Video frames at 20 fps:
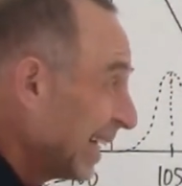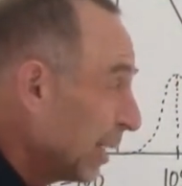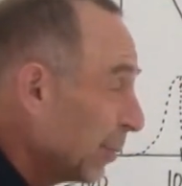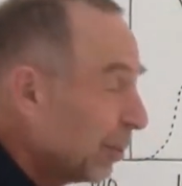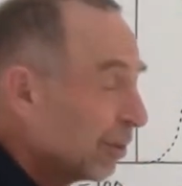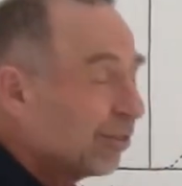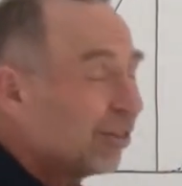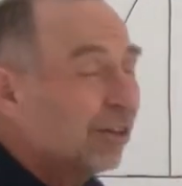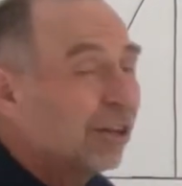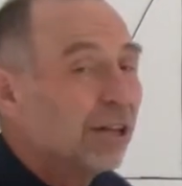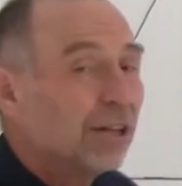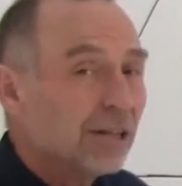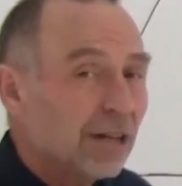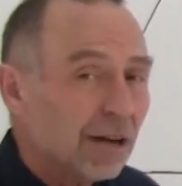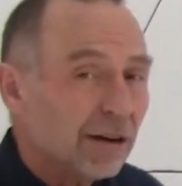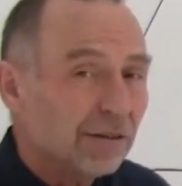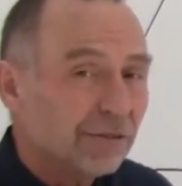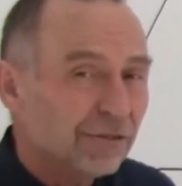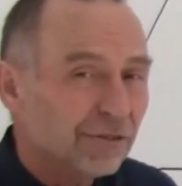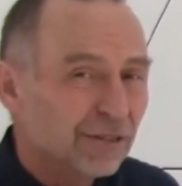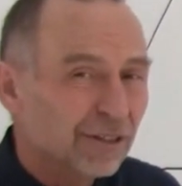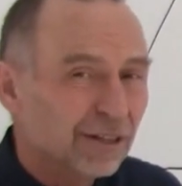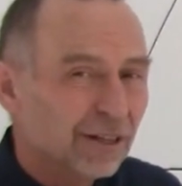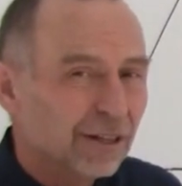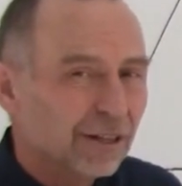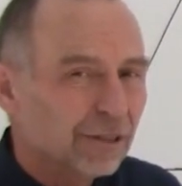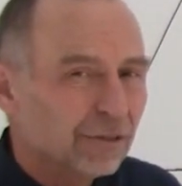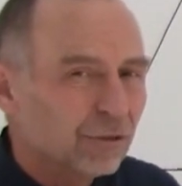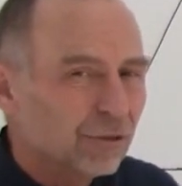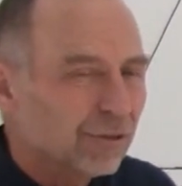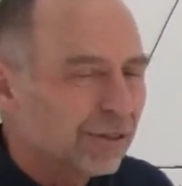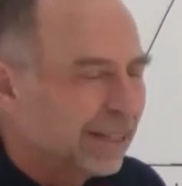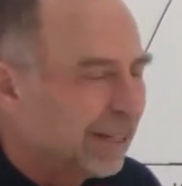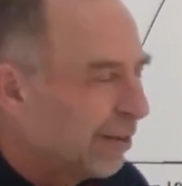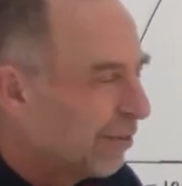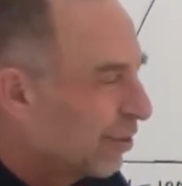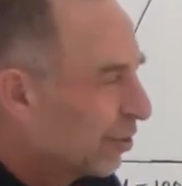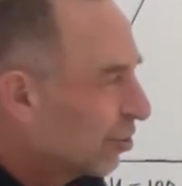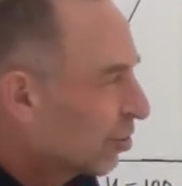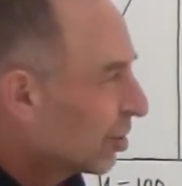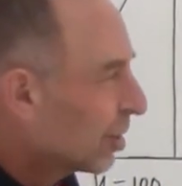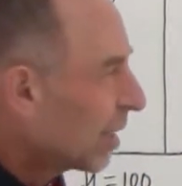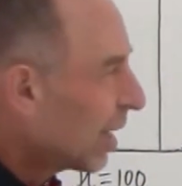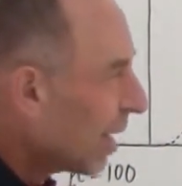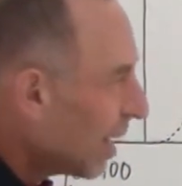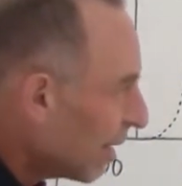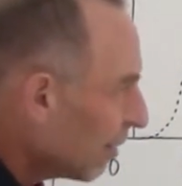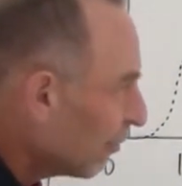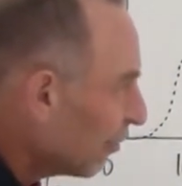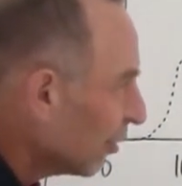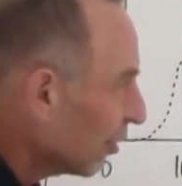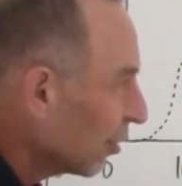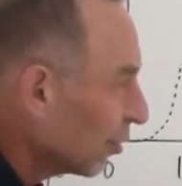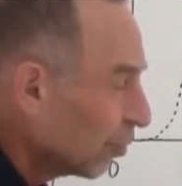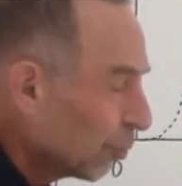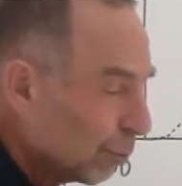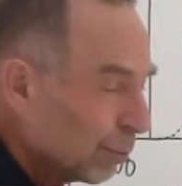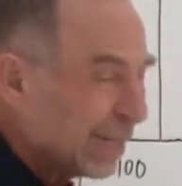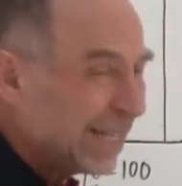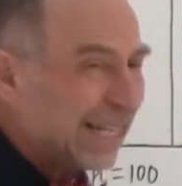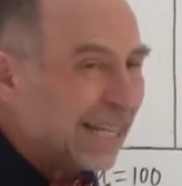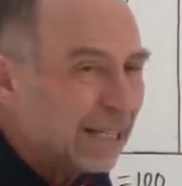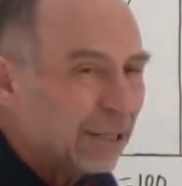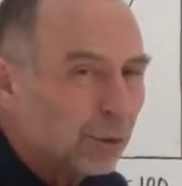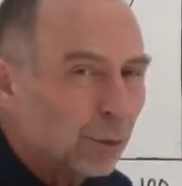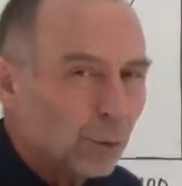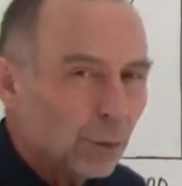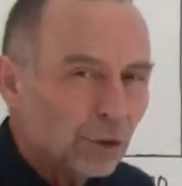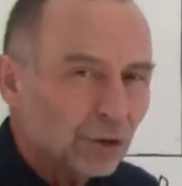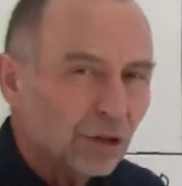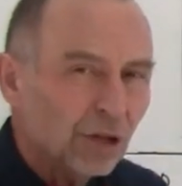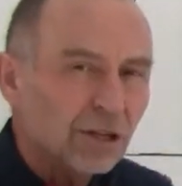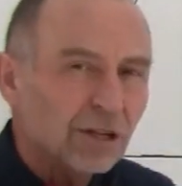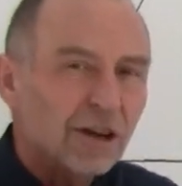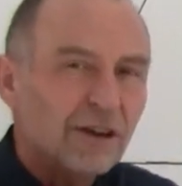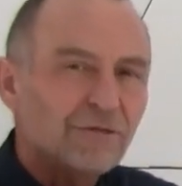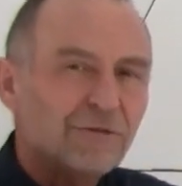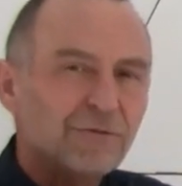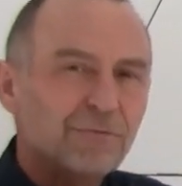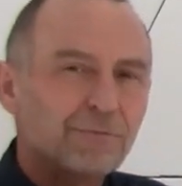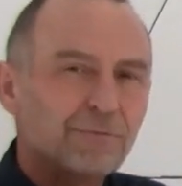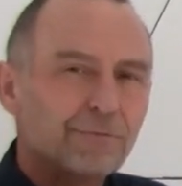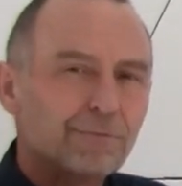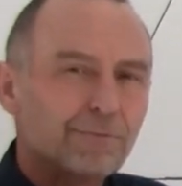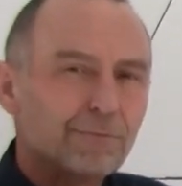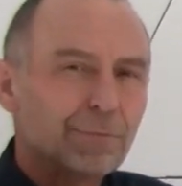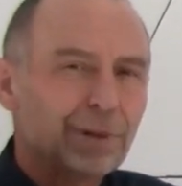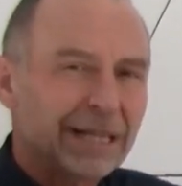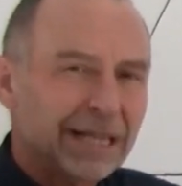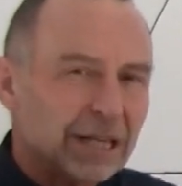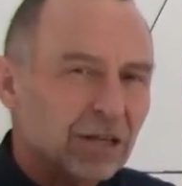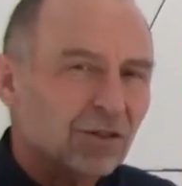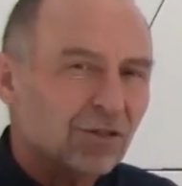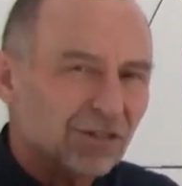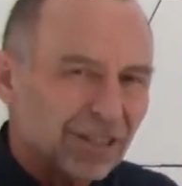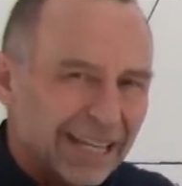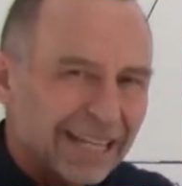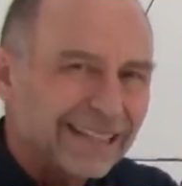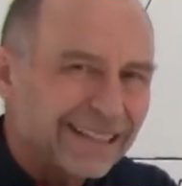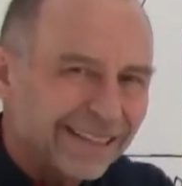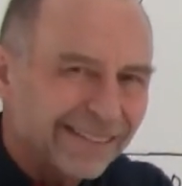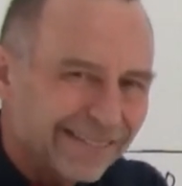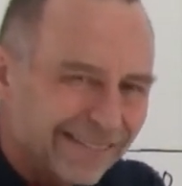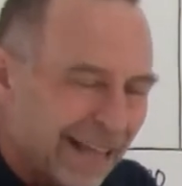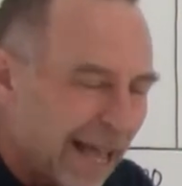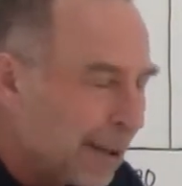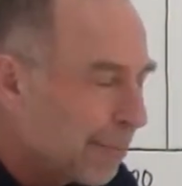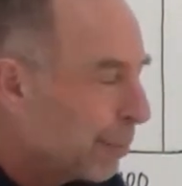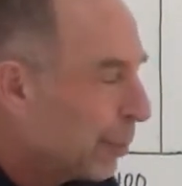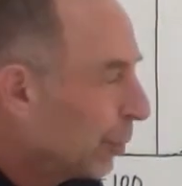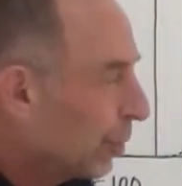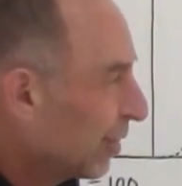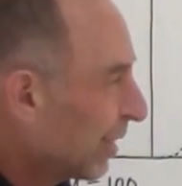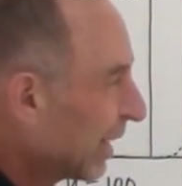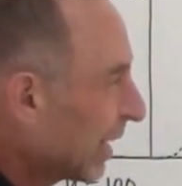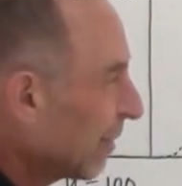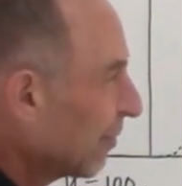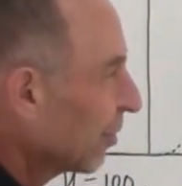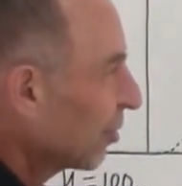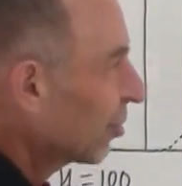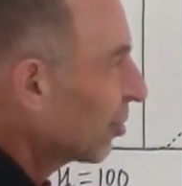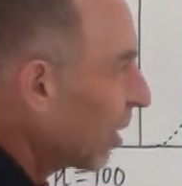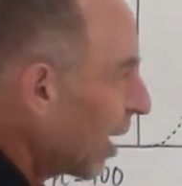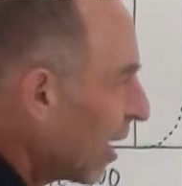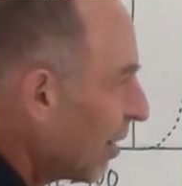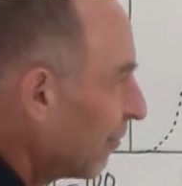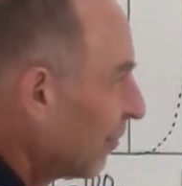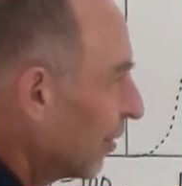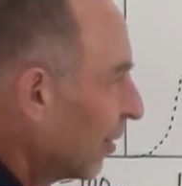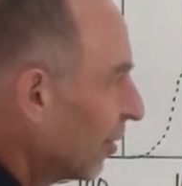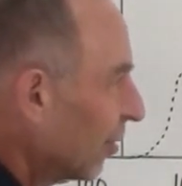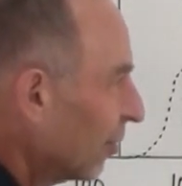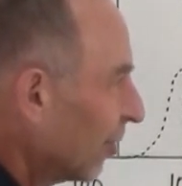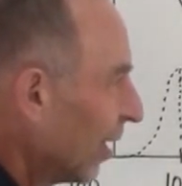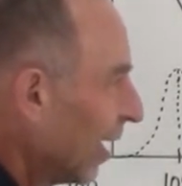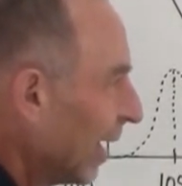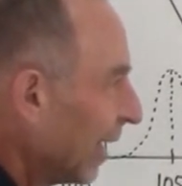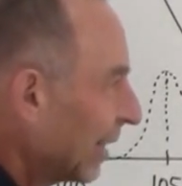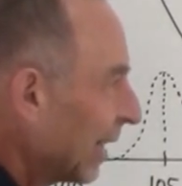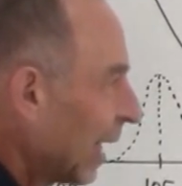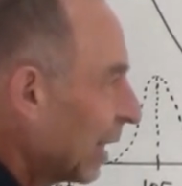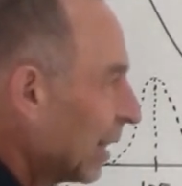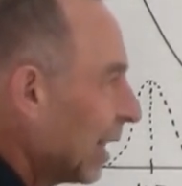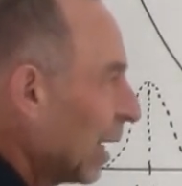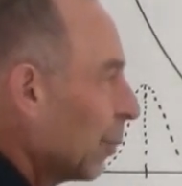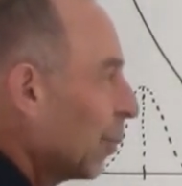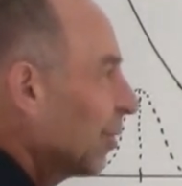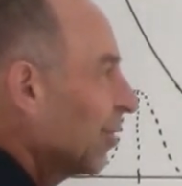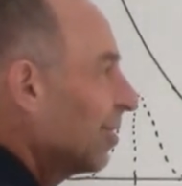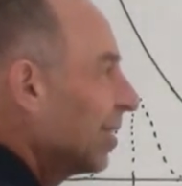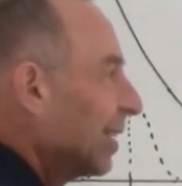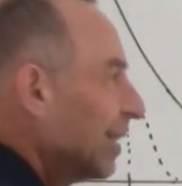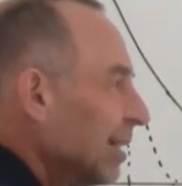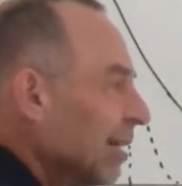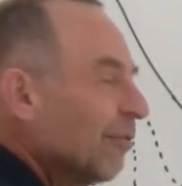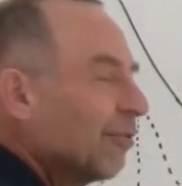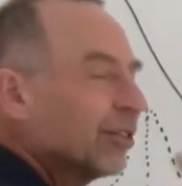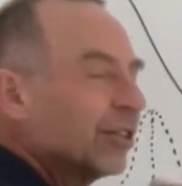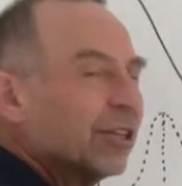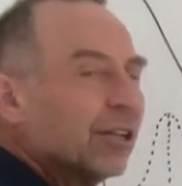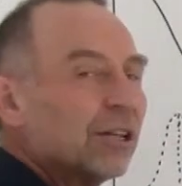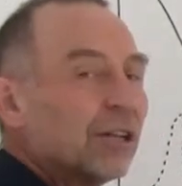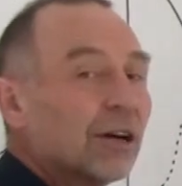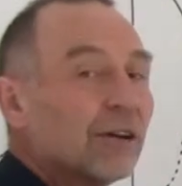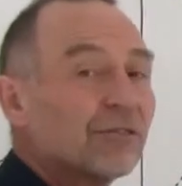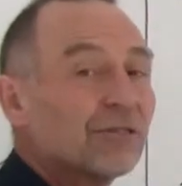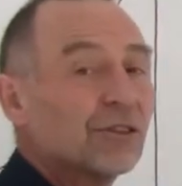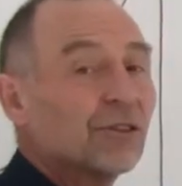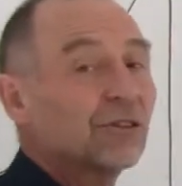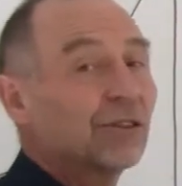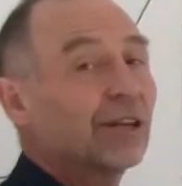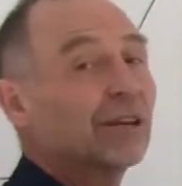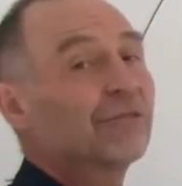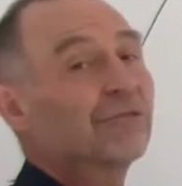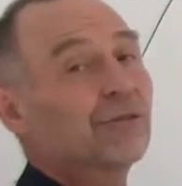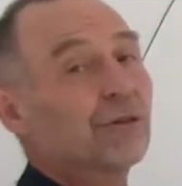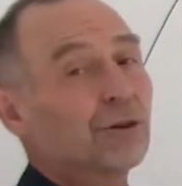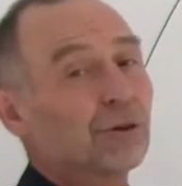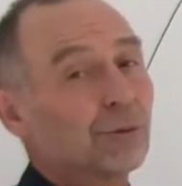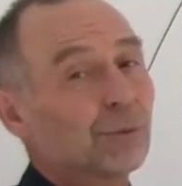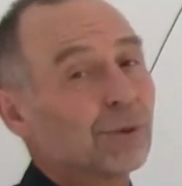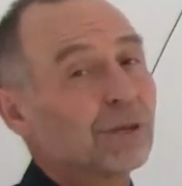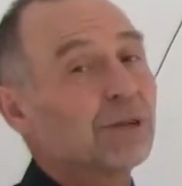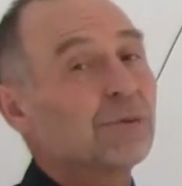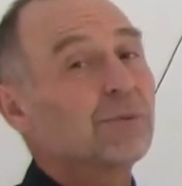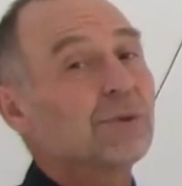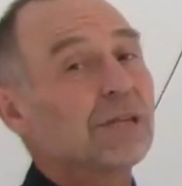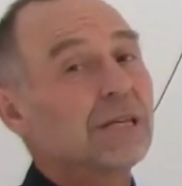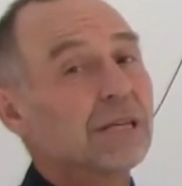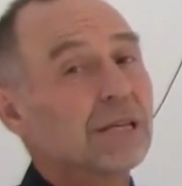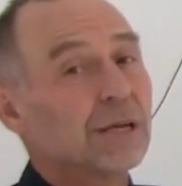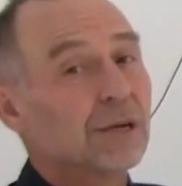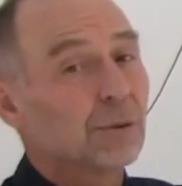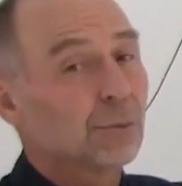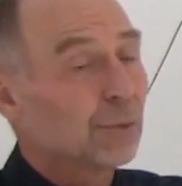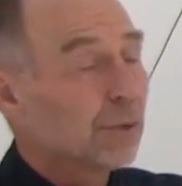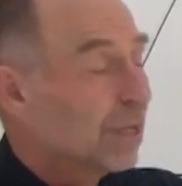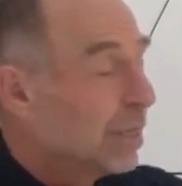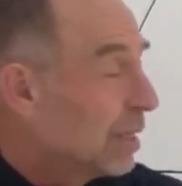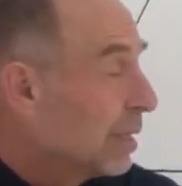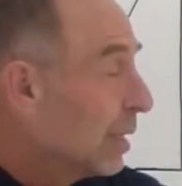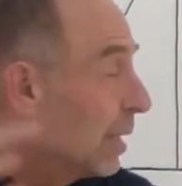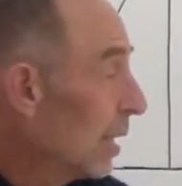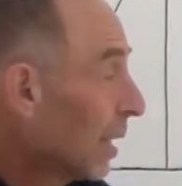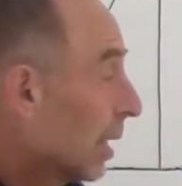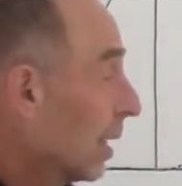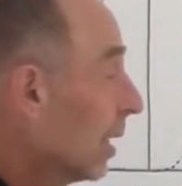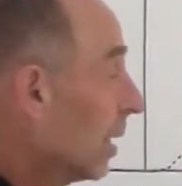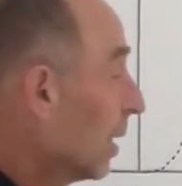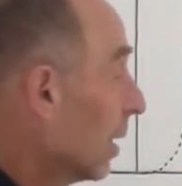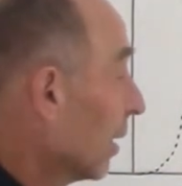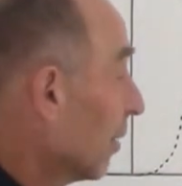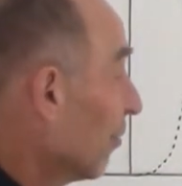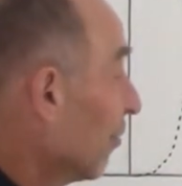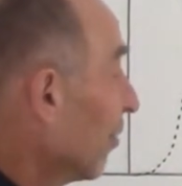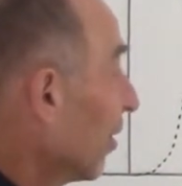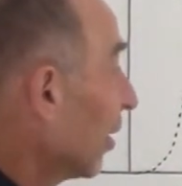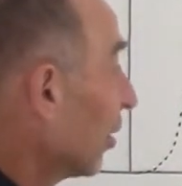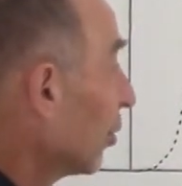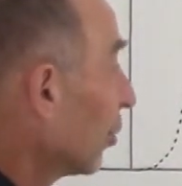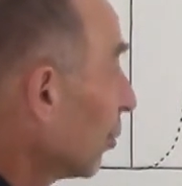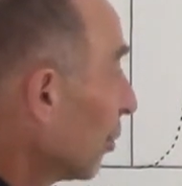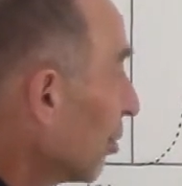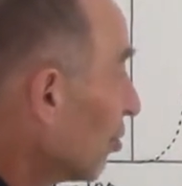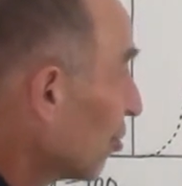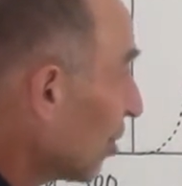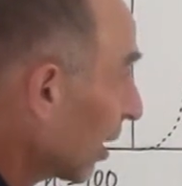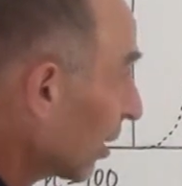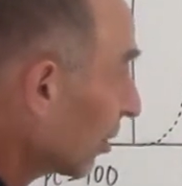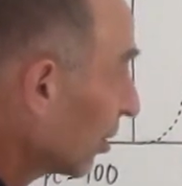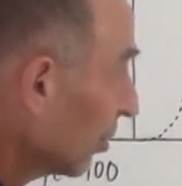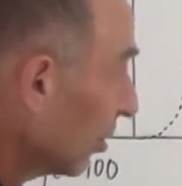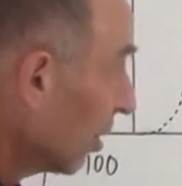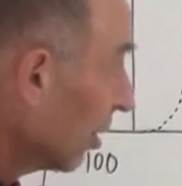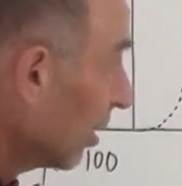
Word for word: it wasn't enough to give us confidence, meaning there weren't enough players in the sample to give us confidence that that was significant enough, so therefore we, we, we uh, failed to reject the